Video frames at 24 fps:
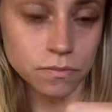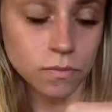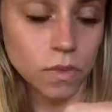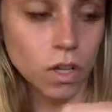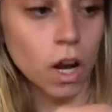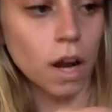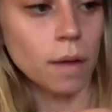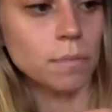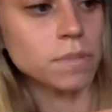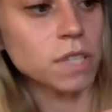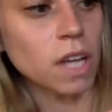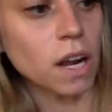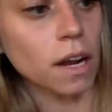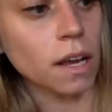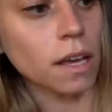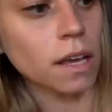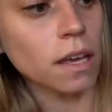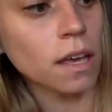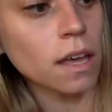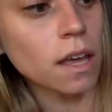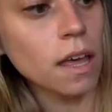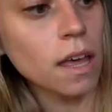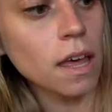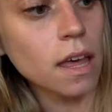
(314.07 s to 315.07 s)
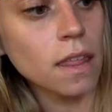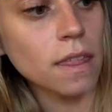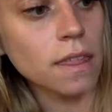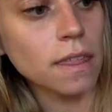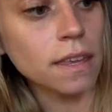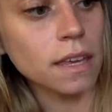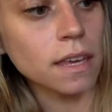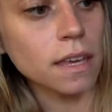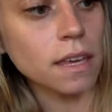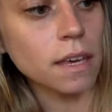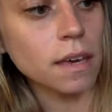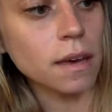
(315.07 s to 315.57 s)
or I'm sorry,
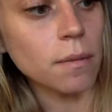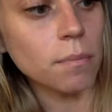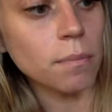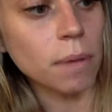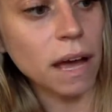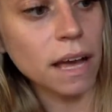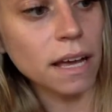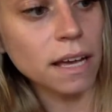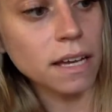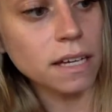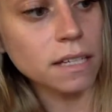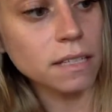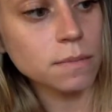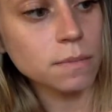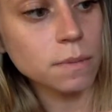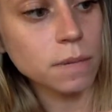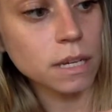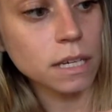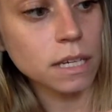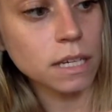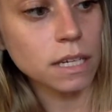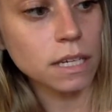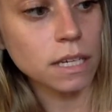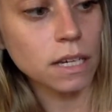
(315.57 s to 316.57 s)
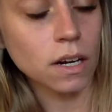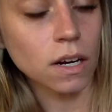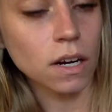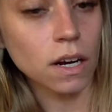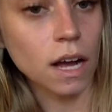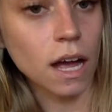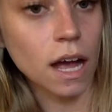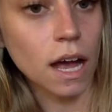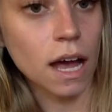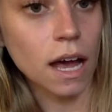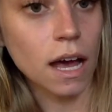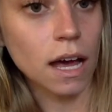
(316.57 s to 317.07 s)
the bicuspid here
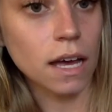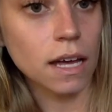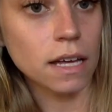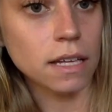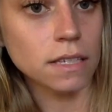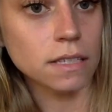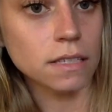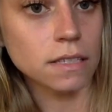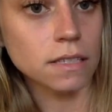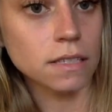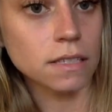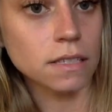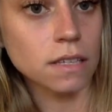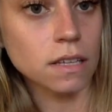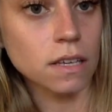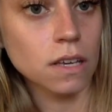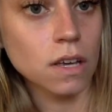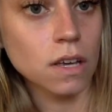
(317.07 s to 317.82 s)
has